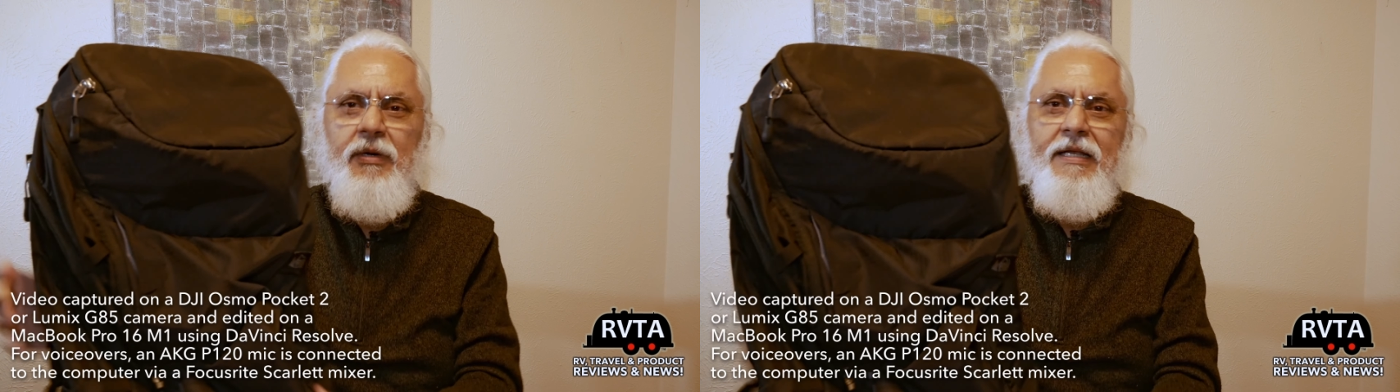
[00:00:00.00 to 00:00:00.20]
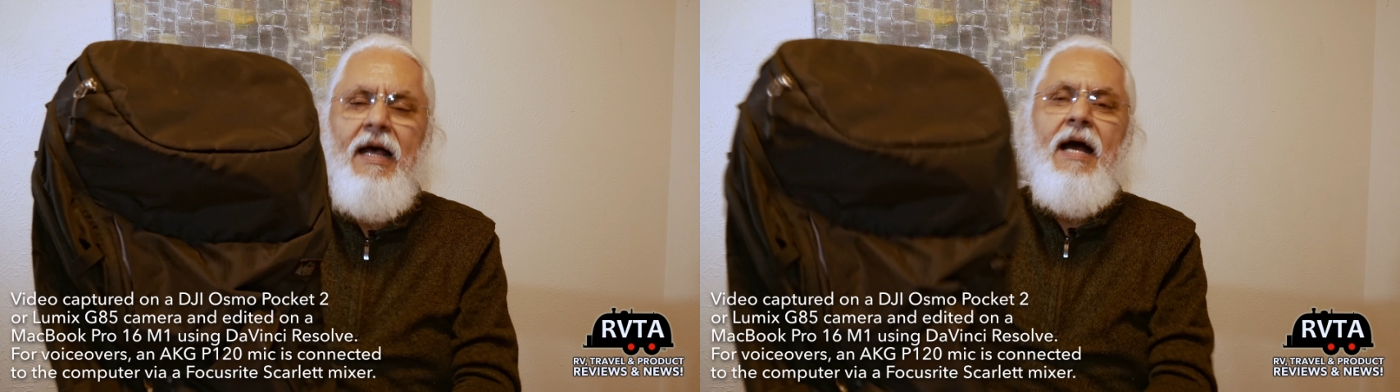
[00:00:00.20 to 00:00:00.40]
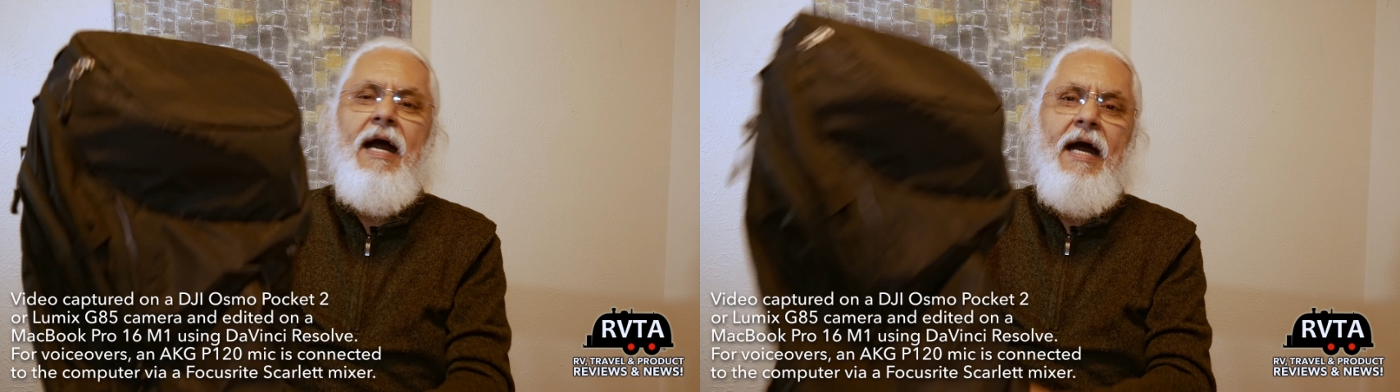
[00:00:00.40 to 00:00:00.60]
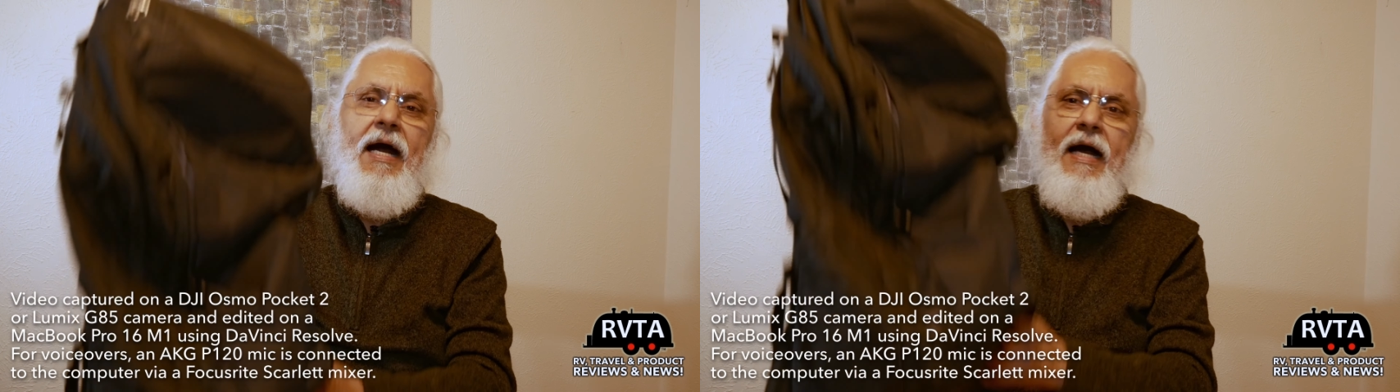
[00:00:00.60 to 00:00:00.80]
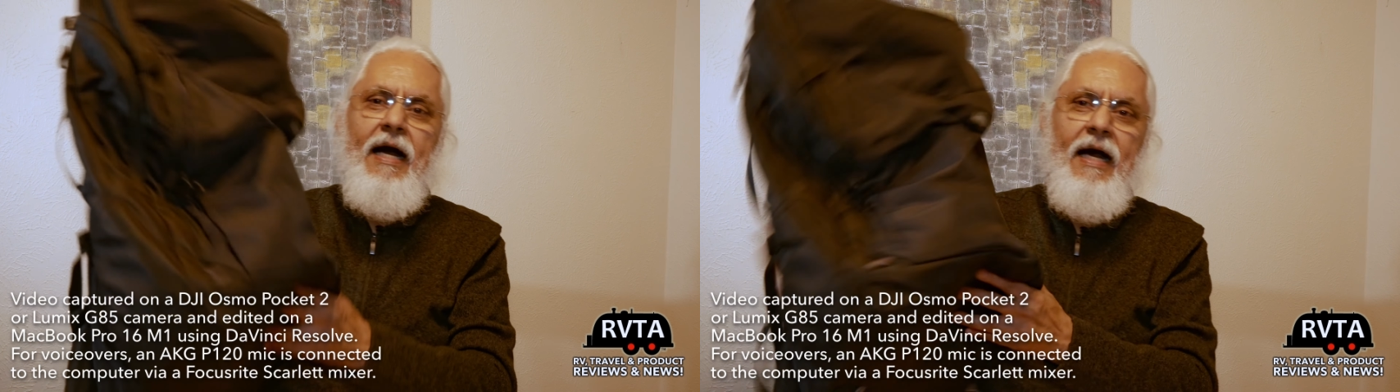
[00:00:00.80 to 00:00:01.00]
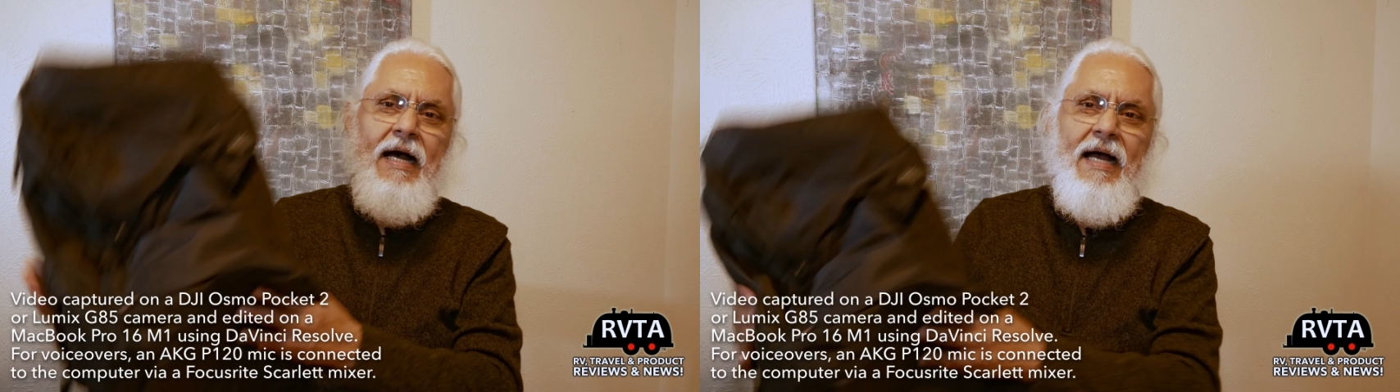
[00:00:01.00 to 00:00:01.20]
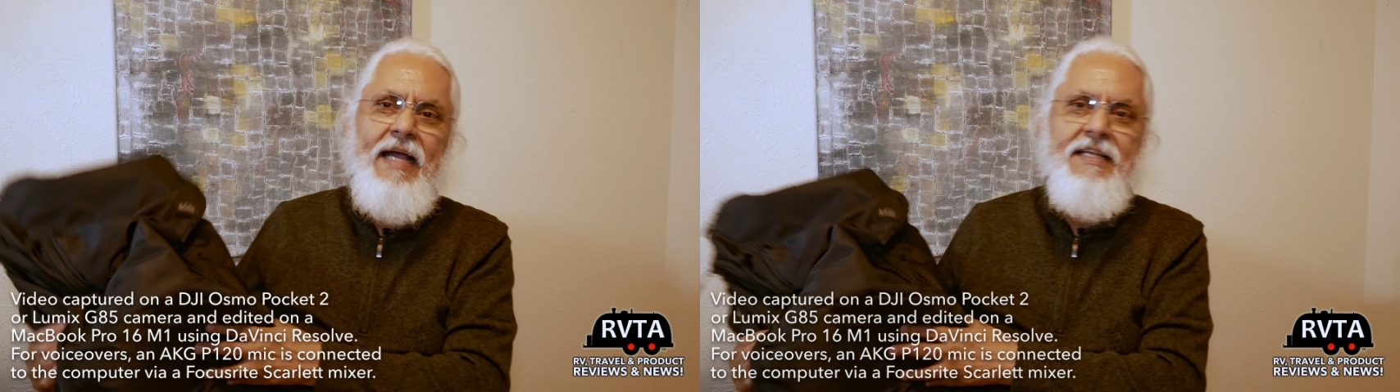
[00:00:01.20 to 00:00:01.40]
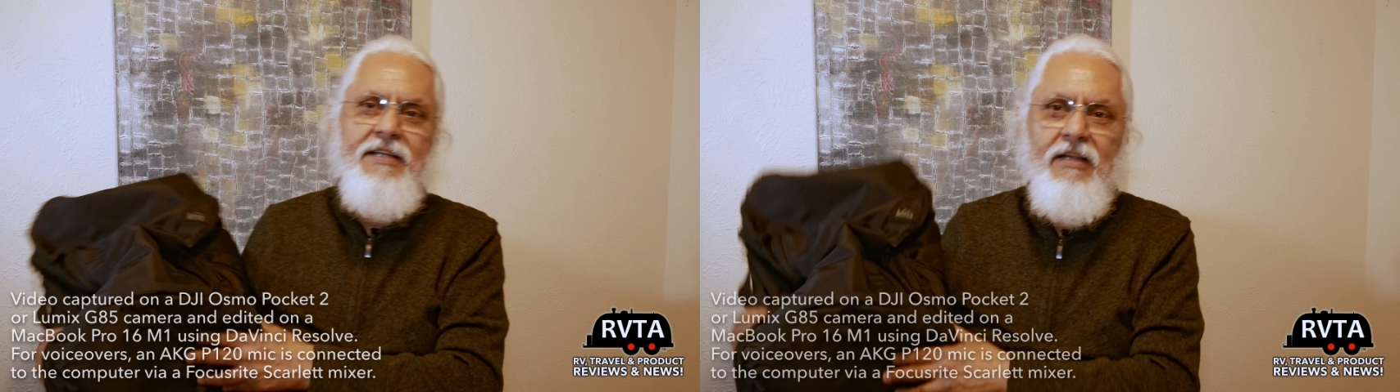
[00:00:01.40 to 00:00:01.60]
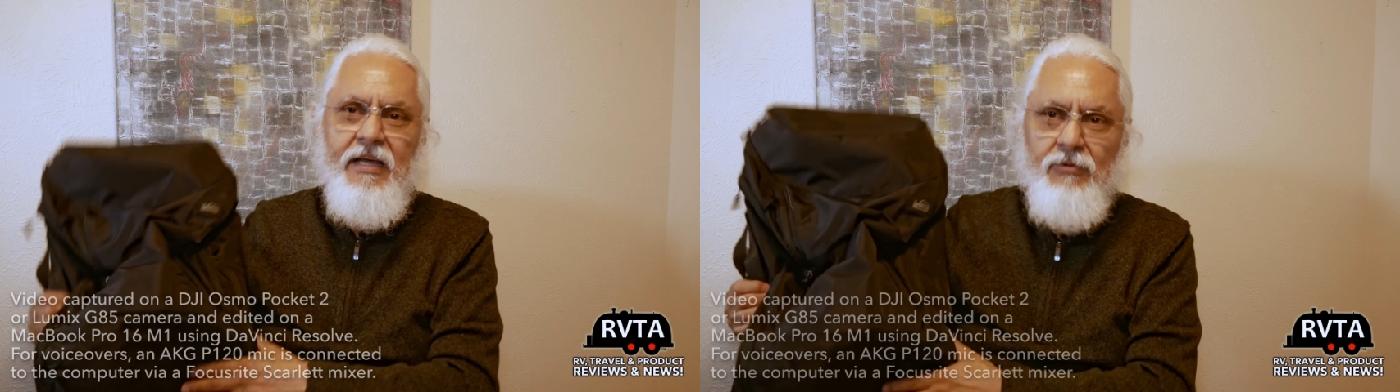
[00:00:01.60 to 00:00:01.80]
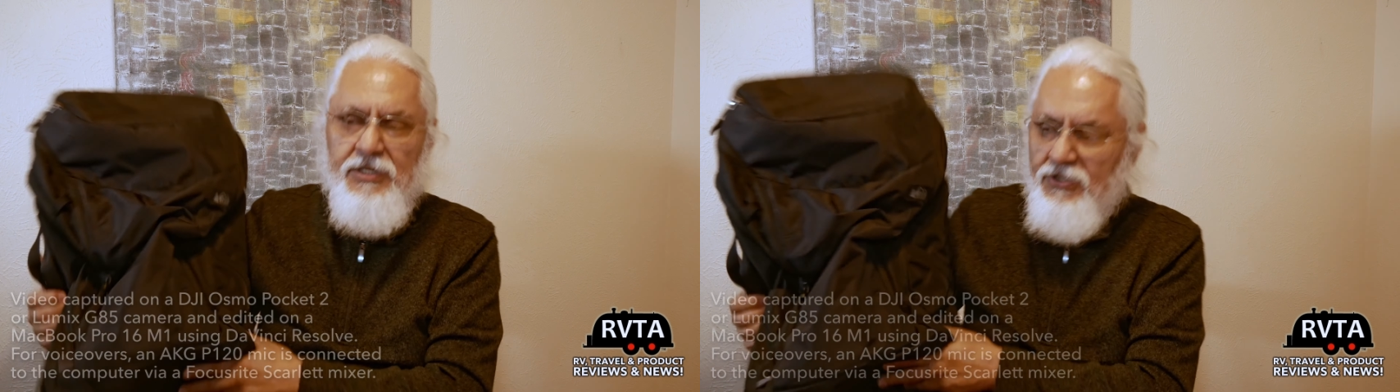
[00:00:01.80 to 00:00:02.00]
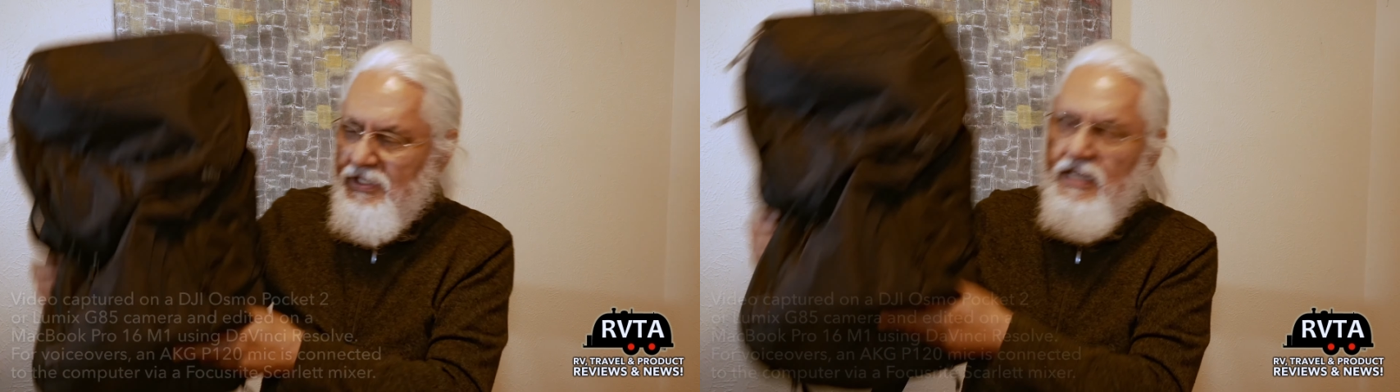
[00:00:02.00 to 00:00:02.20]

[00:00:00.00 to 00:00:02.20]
But I did a lot of research,